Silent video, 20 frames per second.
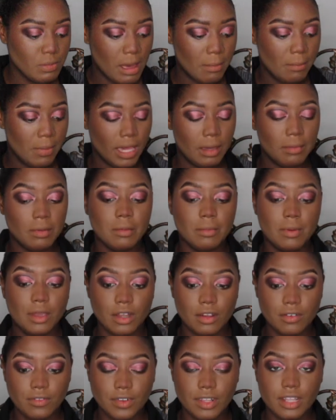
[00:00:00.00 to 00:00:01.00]
my baby
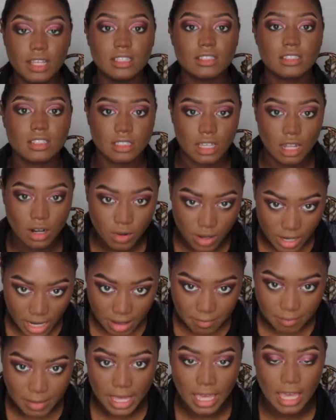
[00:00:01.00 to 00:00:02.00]
mirror for this because I don't
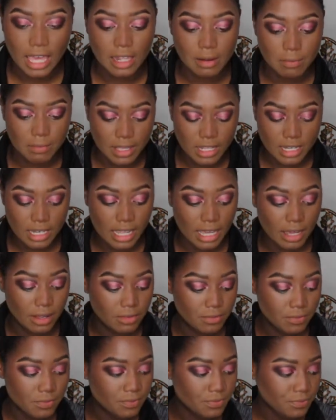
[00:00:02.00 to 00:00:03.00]
have my head bent
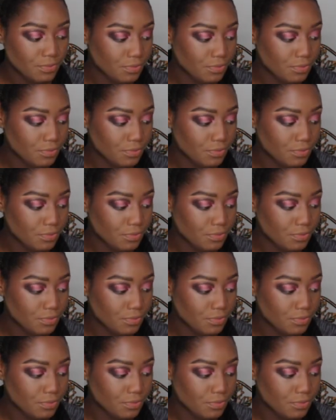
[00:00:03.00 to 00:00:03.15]
down.